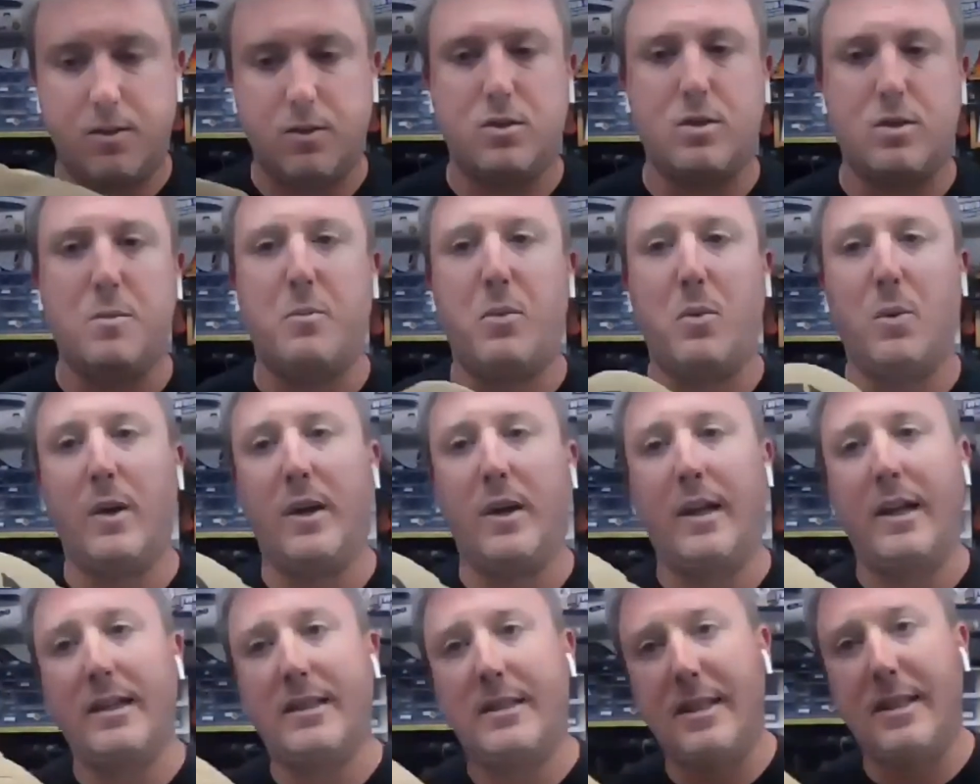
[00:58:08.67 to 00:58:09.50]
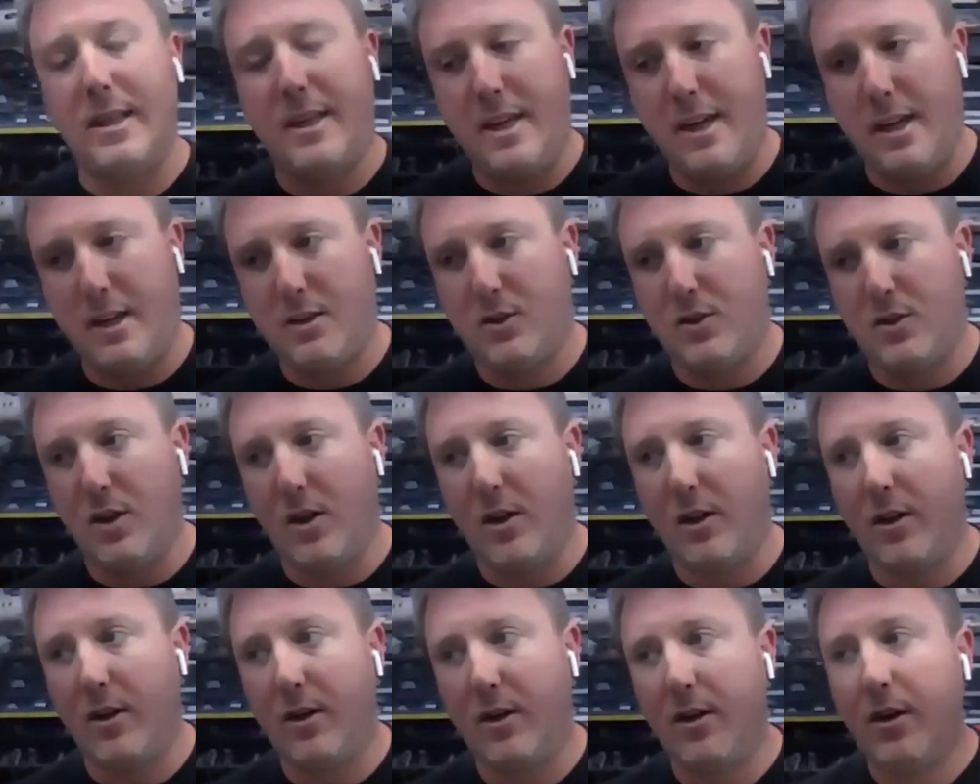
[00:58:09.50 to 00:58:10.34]
So supporting us in the
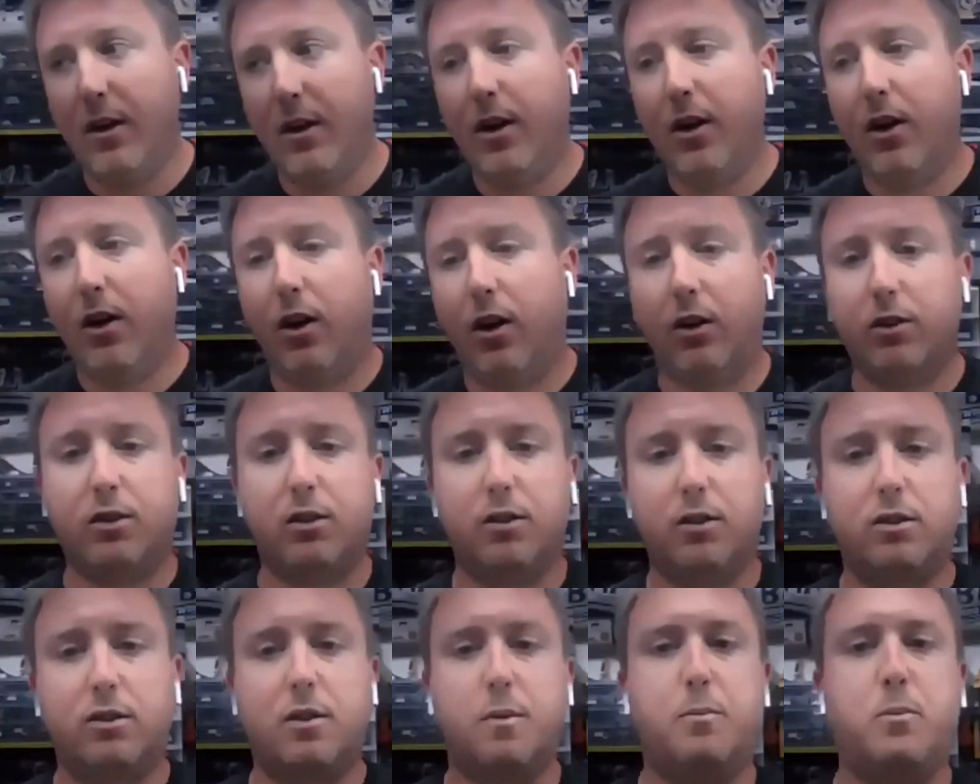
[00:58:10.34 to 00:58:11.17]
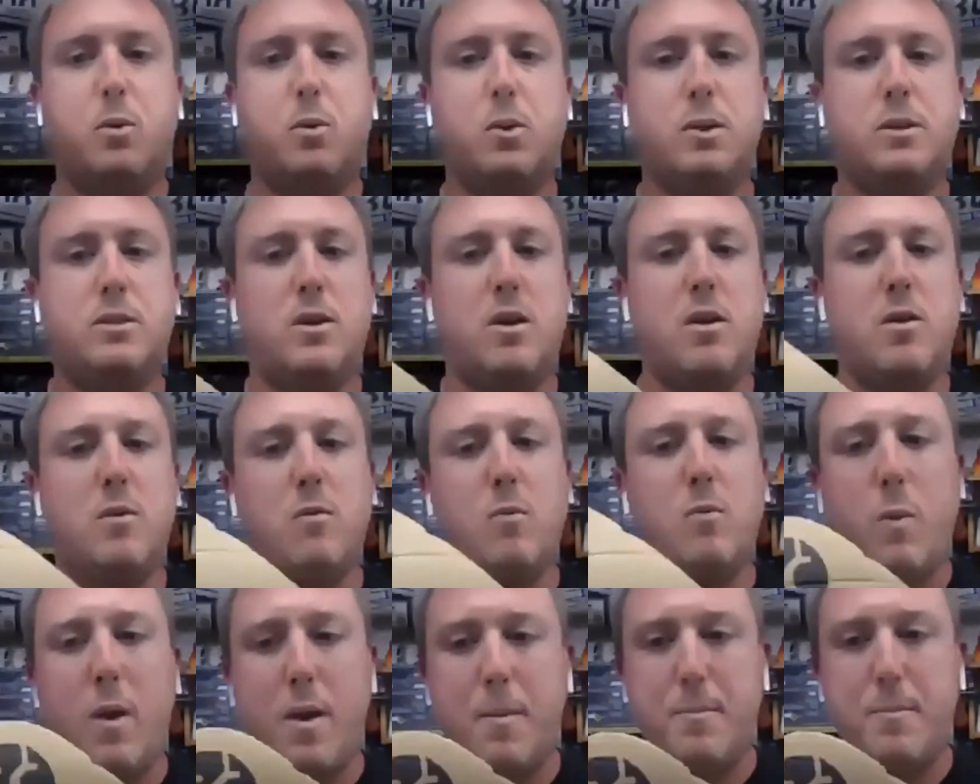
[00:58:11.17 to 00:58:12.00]
Kickstarter also supports our
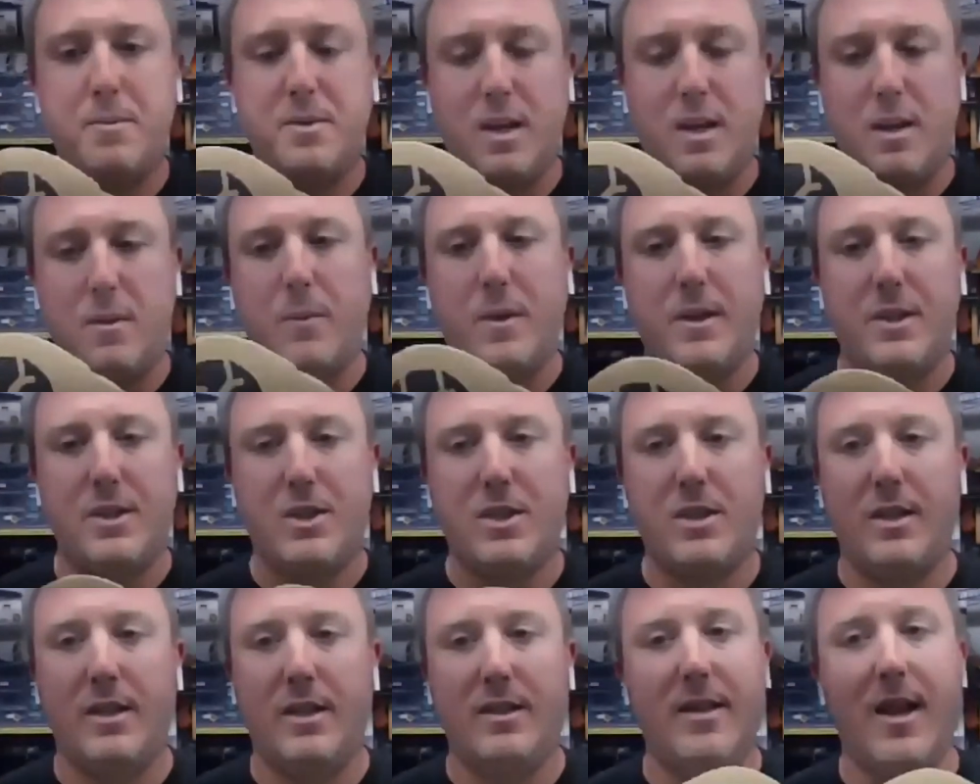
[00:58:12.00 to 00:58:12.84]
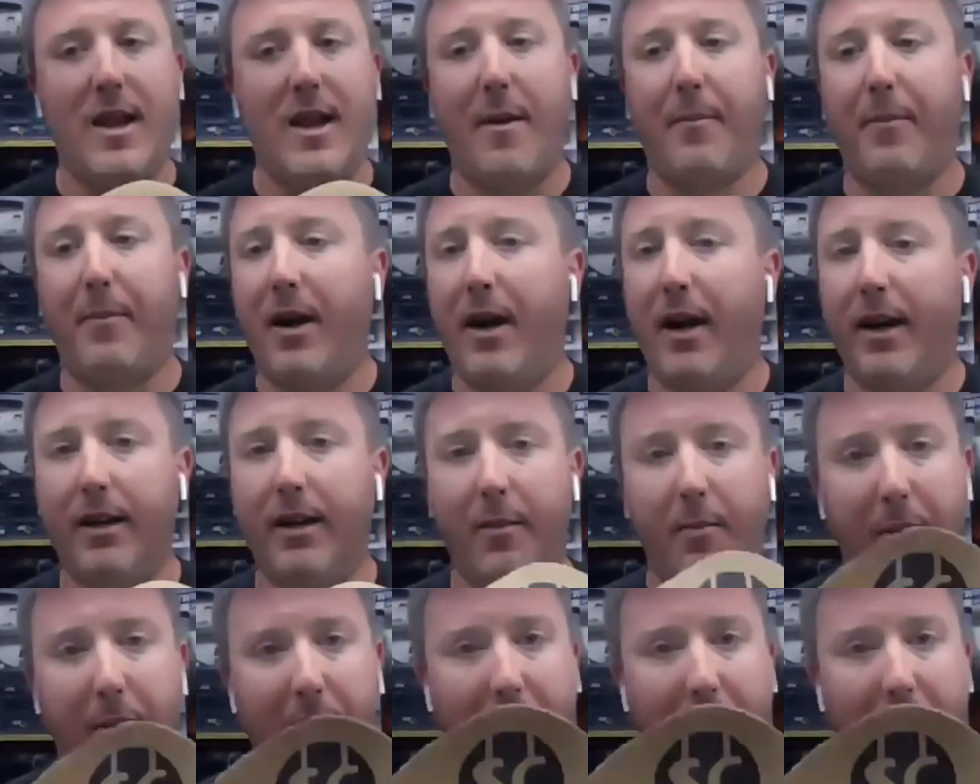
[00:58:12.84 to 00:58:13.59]
website, which is not behind a